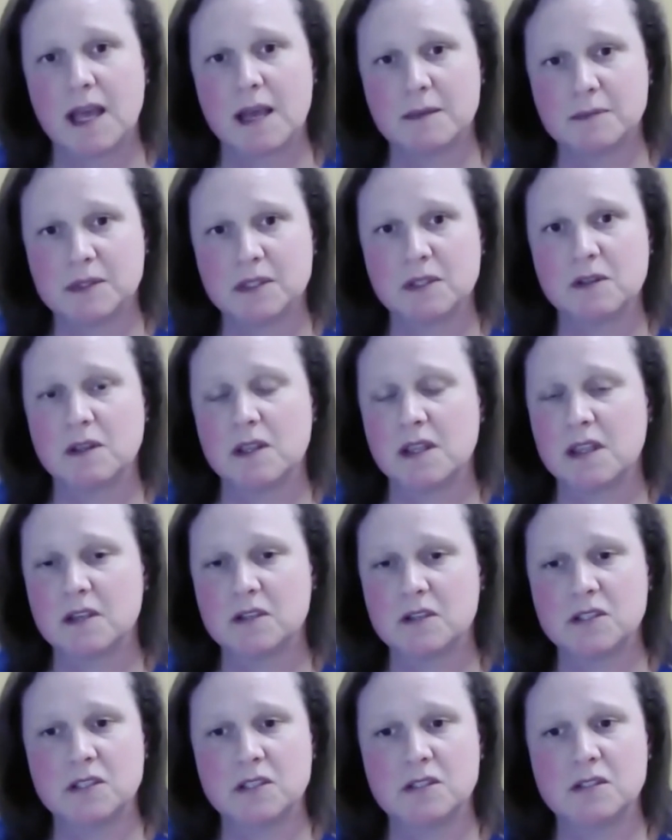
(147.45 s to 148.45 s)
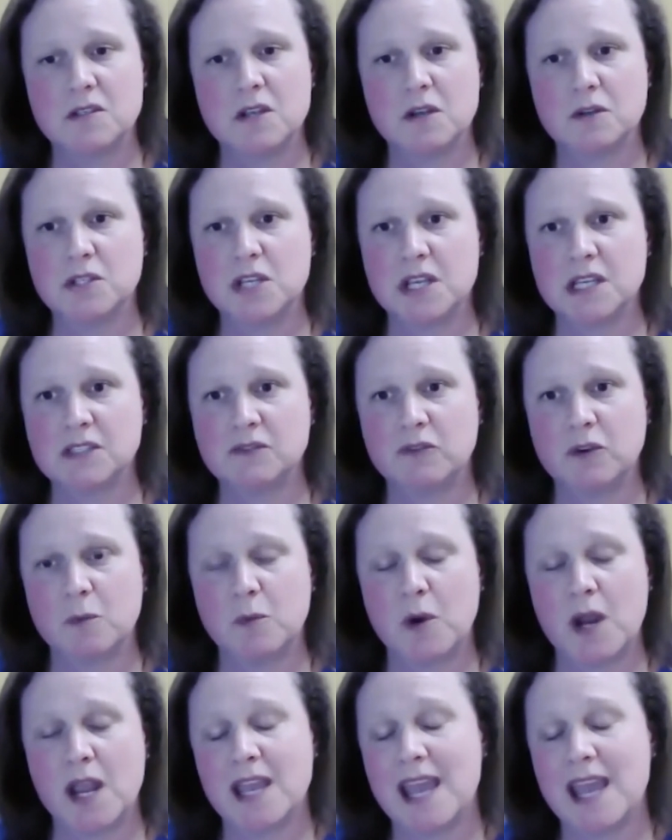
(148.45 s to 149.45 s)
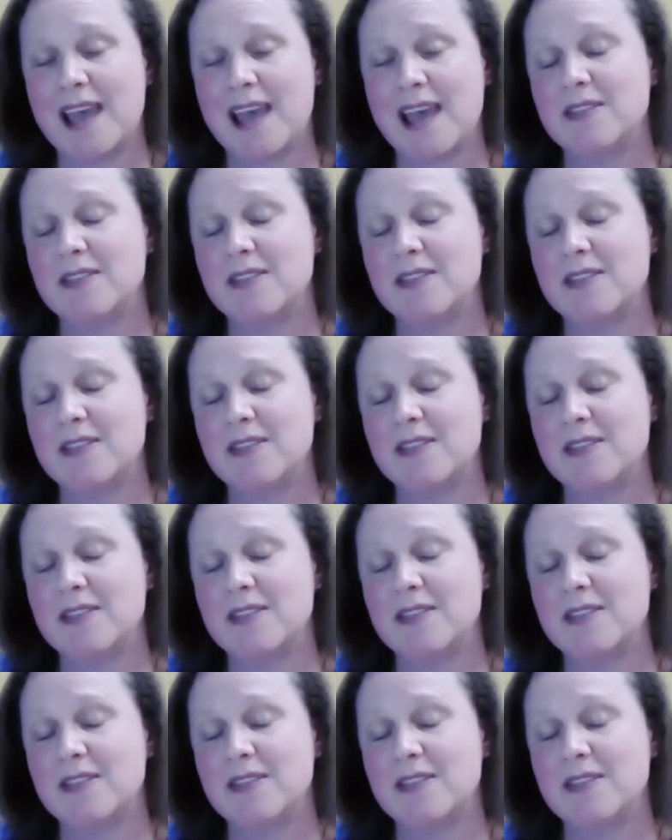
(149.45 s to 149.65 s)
Absolutely. There's just no chance for a break.